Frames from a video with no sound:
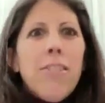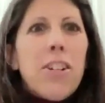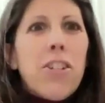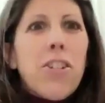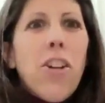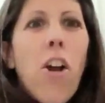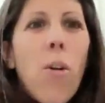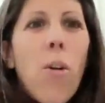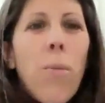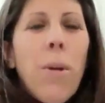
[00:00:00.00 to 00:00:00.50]
to
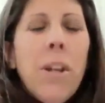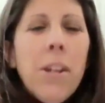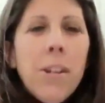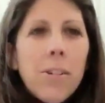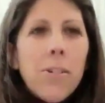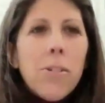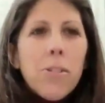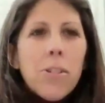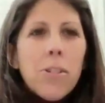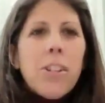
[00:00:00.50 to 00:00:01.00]
install
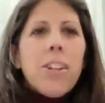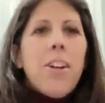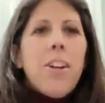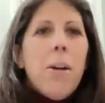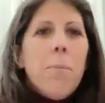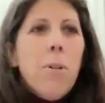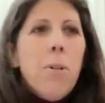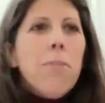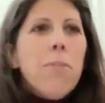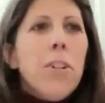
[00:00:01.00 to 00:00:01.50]
windows
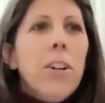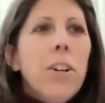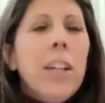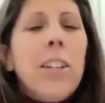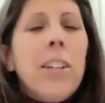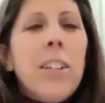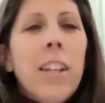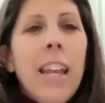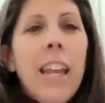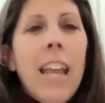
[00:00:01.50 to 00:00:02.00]
come over
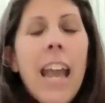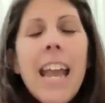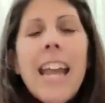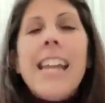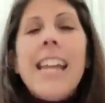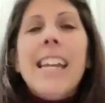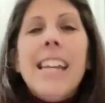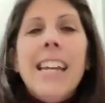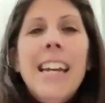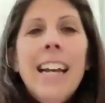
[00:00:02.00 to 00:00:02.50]
and say,
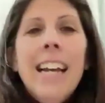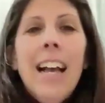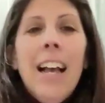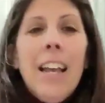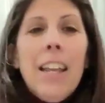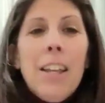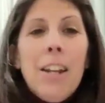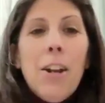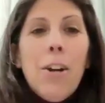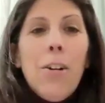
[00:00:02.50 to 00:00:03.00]
hey,
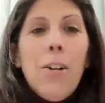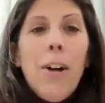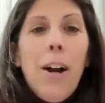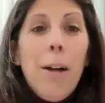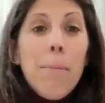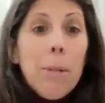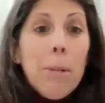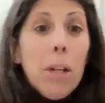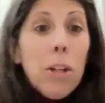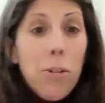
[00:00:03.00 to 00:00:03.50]

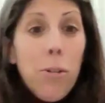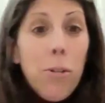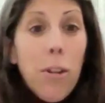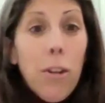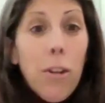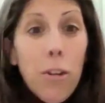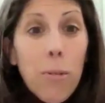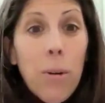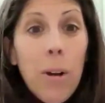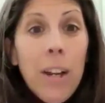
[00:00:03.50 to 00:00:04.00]
I'm going to do
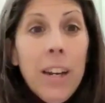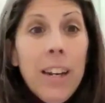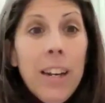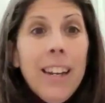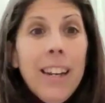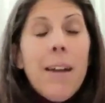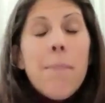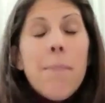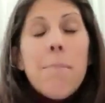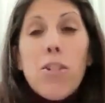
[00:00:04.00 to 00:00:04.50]
this
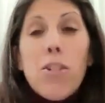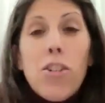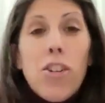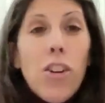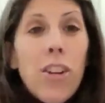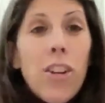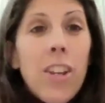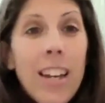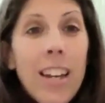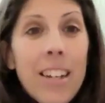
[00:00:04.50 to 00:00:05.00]
one. I'm going to
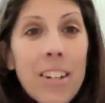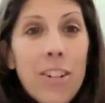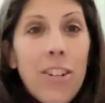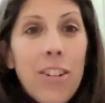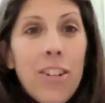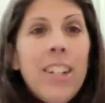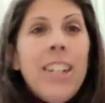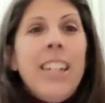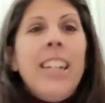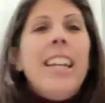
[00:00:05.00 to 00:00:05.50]
show you how to
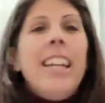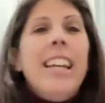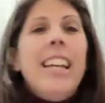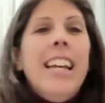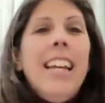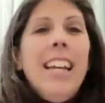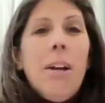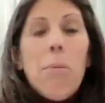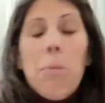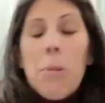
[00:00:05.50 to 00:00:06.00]
do it.
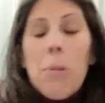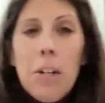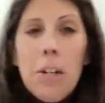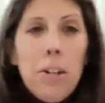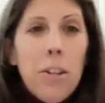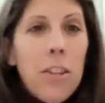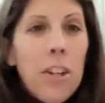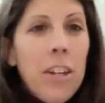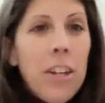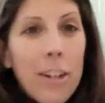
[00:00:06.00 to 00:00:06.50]
We're going
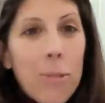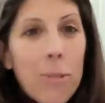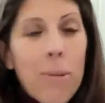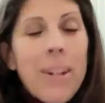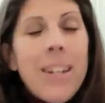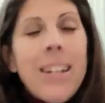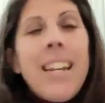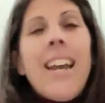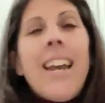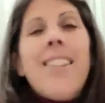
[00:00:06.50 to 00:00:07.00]
to do the next
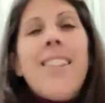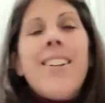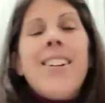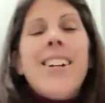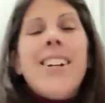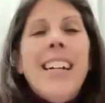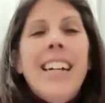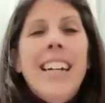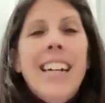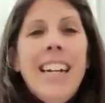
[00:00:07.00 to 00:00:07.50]
one
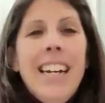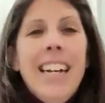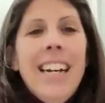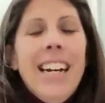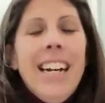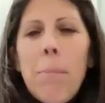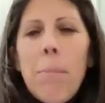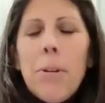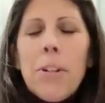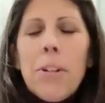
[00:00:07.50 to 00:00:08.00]
together. To
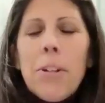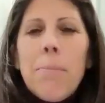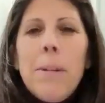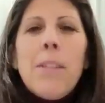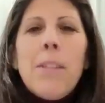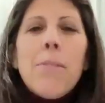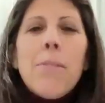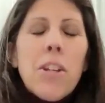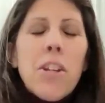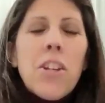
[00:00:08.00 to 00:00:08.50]
be able to
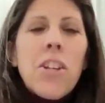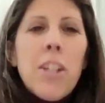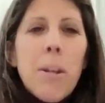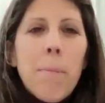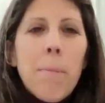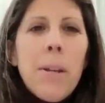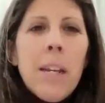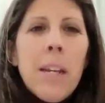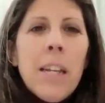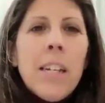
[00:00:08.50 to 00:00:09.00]
be the
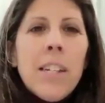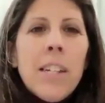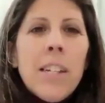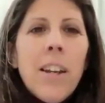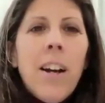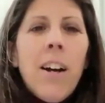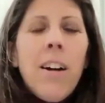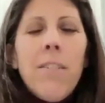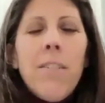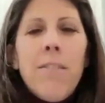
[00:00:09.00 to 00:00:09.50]
recipient
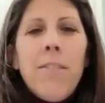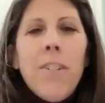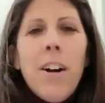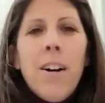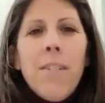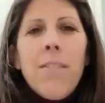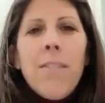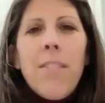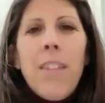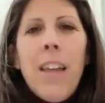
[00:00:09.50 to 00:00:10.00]
of
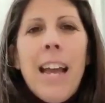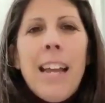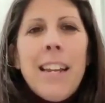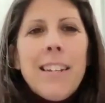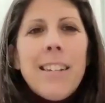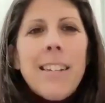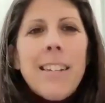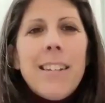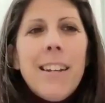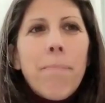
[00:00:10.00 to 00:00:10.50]

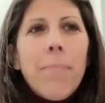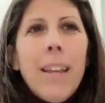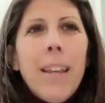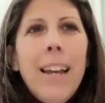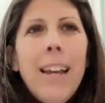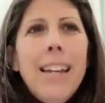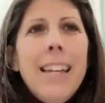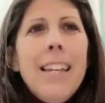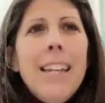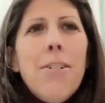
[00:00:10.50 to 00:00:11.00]
that,
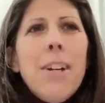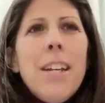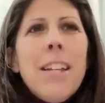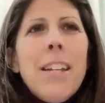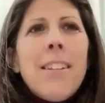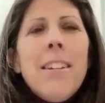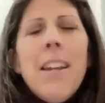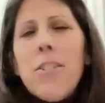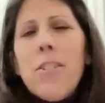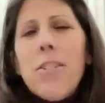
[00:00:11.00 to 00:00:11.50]

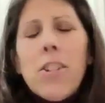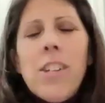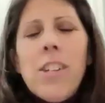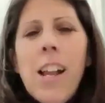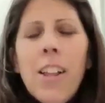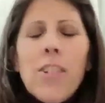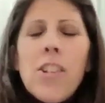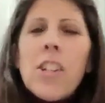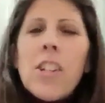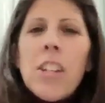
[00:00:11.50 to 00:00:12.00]
it's not just
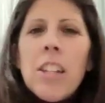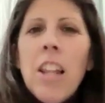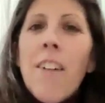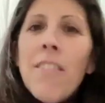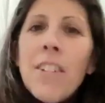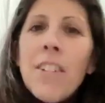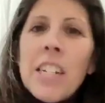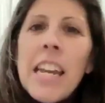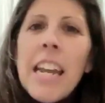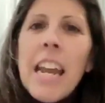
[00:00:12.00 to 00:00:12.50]
knowledge, it's
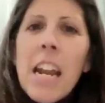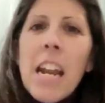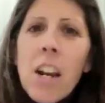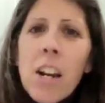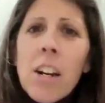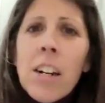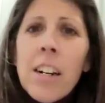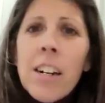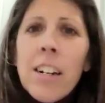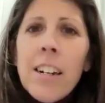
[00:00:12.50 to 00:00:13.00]
love and
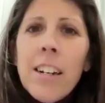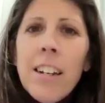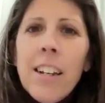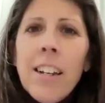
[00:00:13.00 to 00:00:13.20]
care.